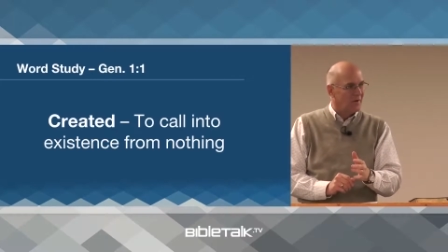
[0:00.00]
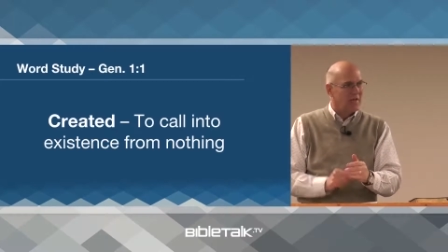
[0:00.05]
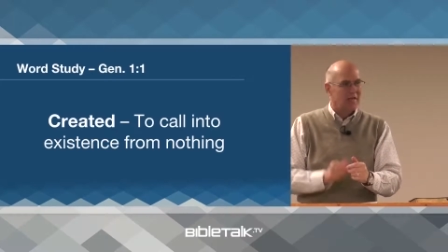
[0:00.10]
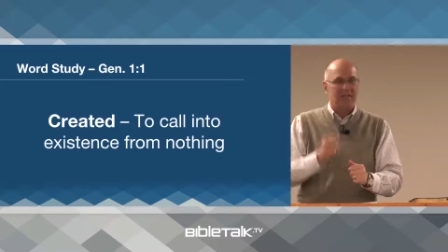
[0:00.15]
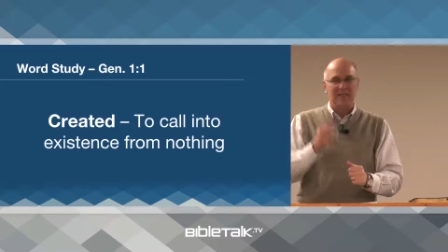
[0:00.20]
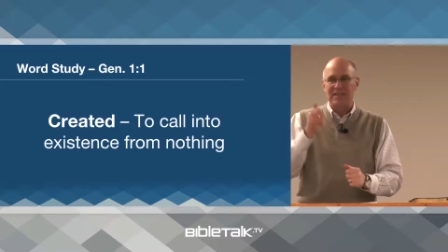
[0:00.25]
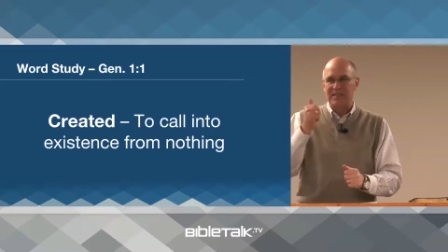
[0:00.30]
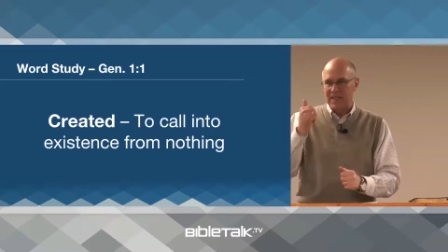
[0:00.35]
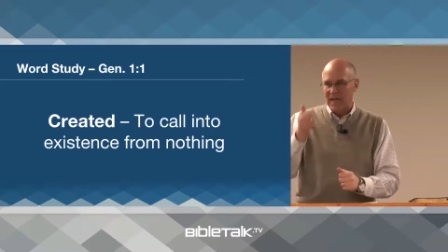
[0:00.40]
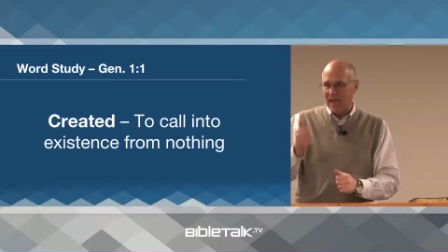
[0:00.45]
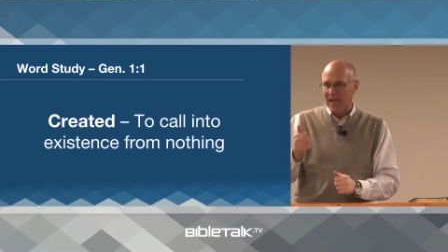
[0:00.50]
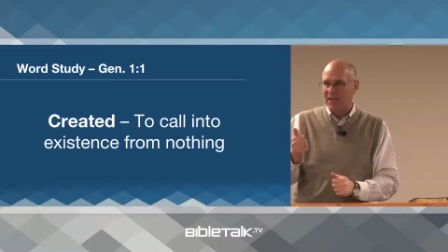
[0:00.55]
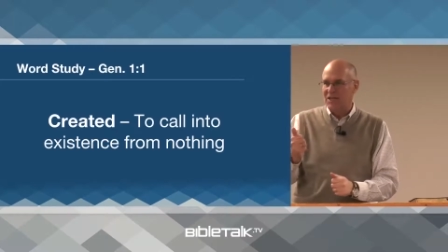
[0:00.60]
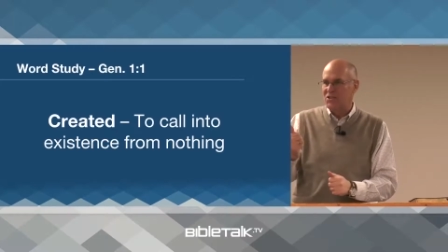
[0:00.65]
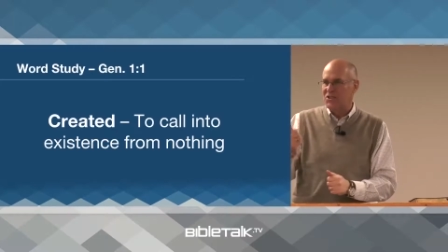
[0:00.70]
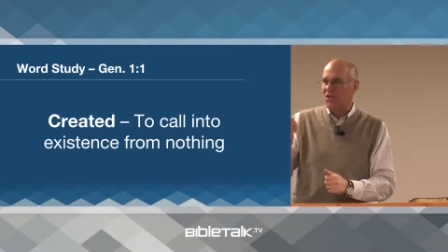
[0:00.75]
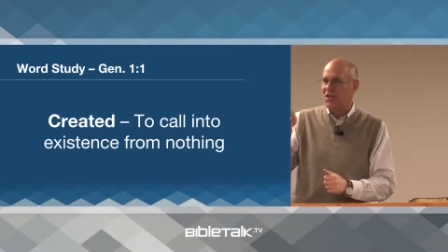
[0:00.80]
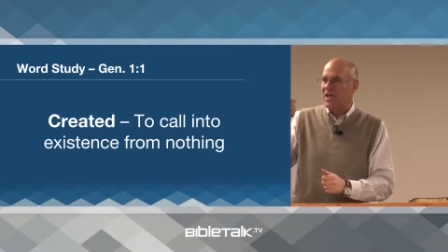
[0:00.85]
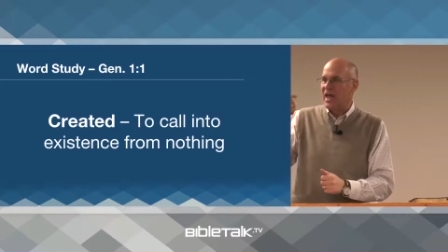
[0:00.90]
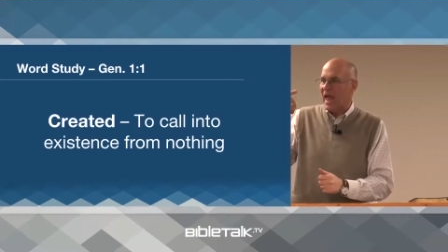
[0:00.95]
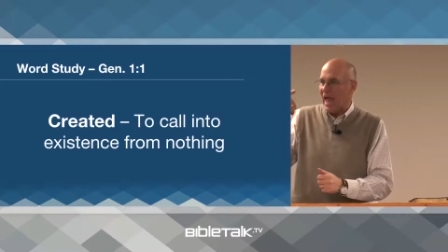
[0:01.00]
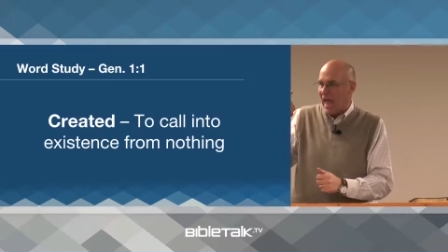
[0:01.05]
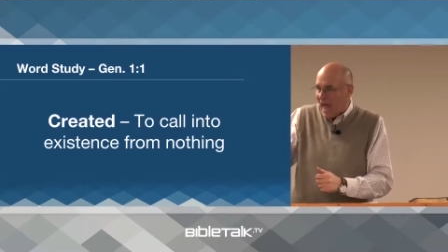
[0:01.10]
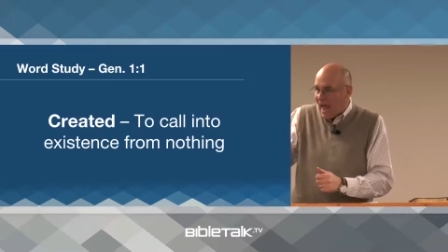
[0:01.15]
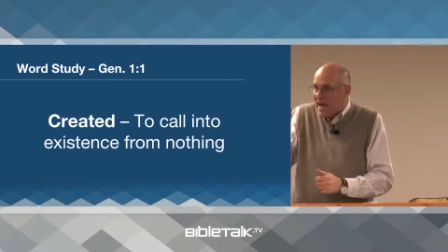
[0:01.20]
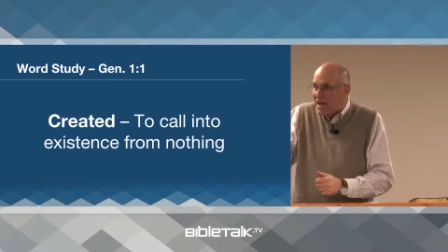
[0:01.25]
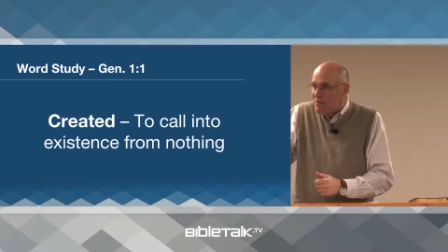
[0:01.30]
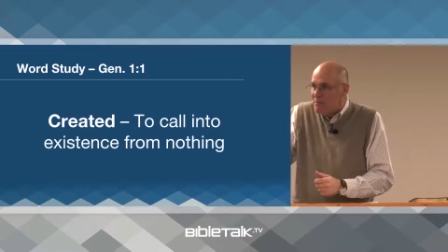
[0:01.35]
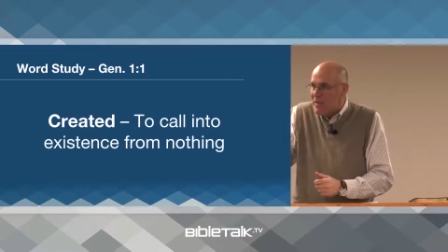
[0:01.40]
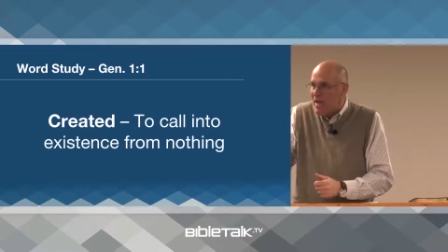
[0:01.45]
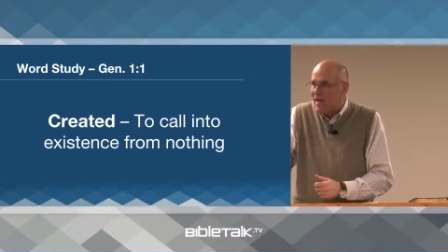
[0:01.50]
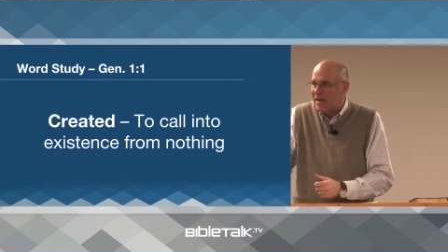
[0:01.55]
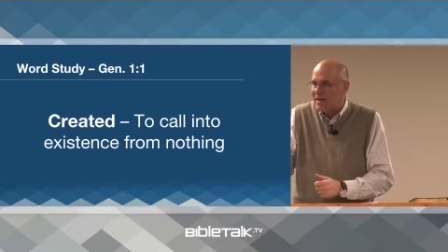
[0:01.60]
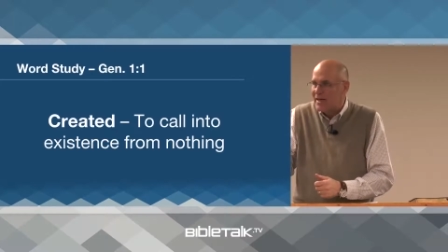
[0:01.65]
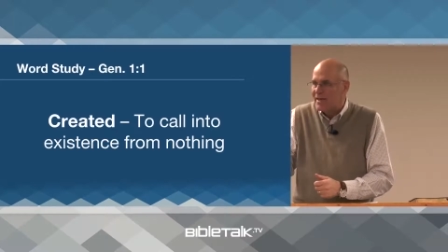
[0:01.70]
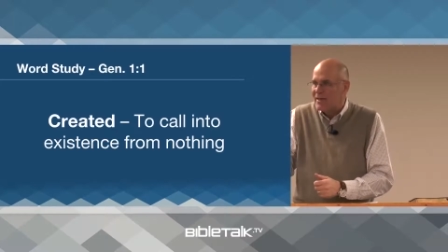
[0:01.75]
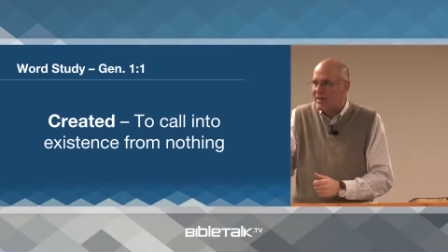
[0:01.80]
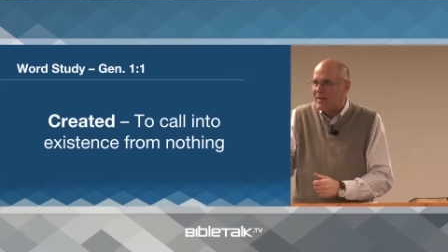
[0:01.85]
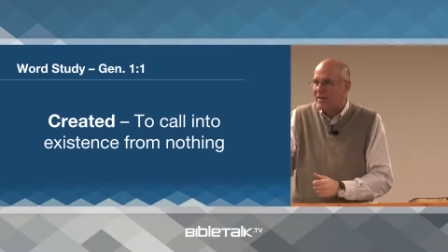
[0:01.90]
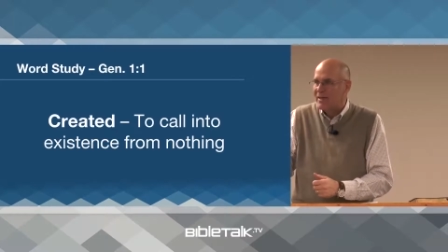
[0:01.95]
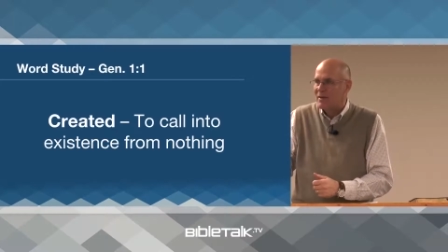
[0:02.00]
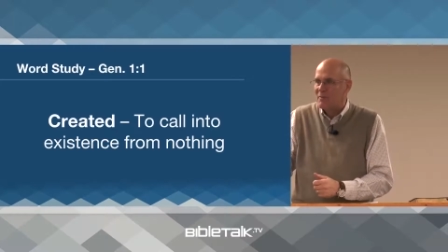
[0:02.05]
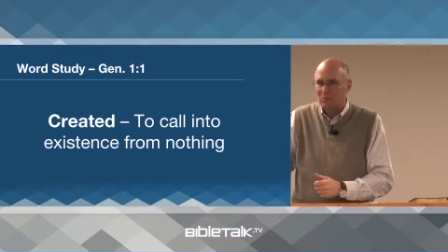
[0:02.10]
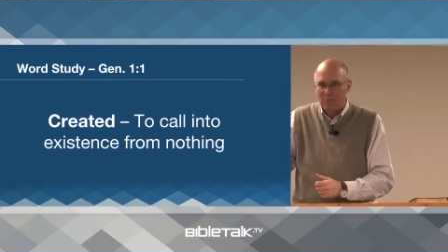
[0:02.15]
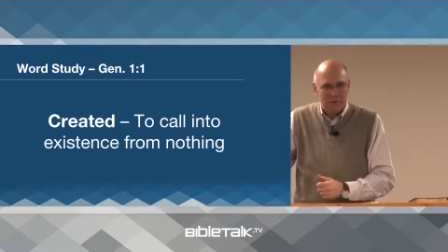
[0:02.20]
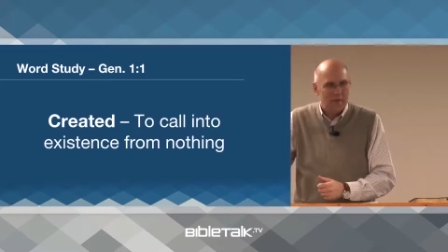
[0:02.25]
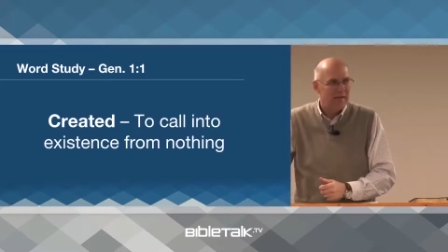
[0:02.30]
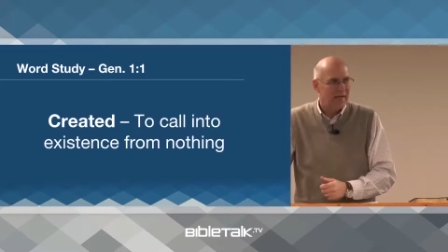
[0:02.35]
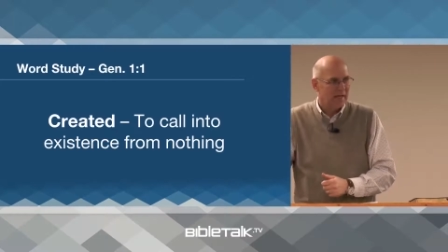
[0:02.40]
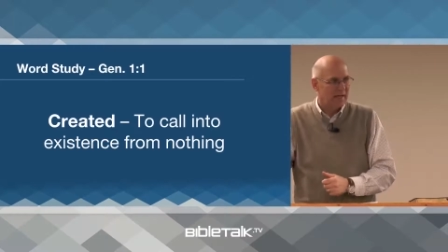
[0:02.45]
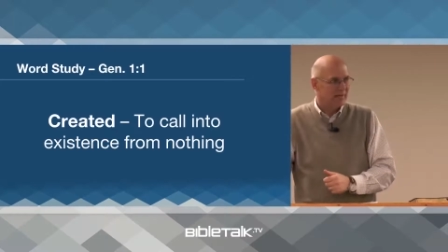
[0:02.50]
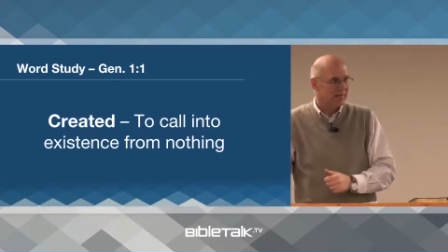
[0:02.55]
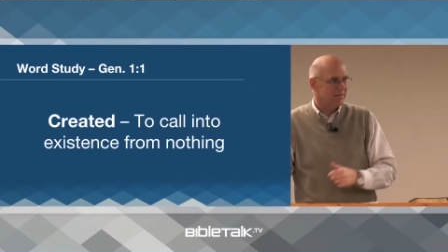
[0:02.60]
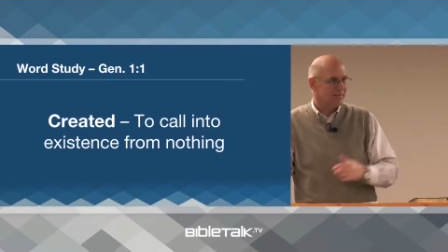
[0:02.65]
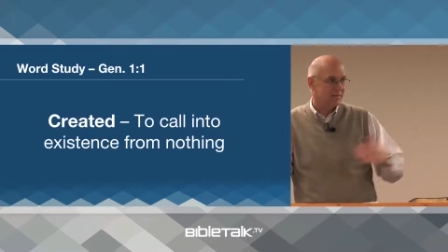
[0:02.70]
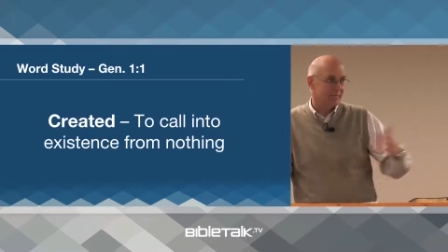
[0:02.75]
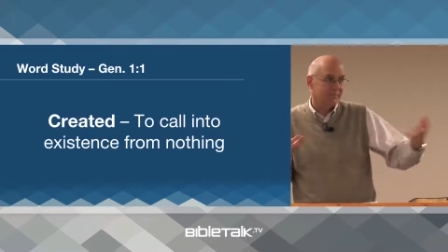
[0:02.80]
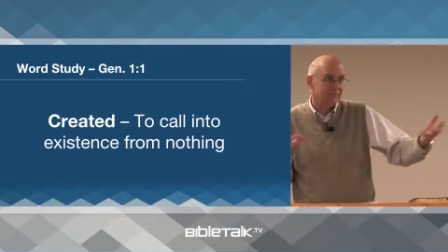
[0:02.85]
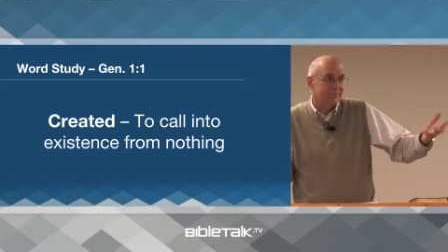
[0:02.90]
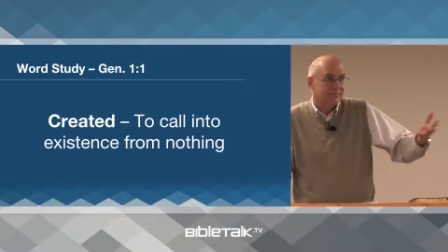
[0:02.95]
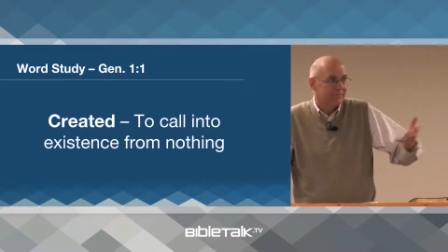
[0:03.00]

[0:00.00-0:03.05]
intelligent, animated beings.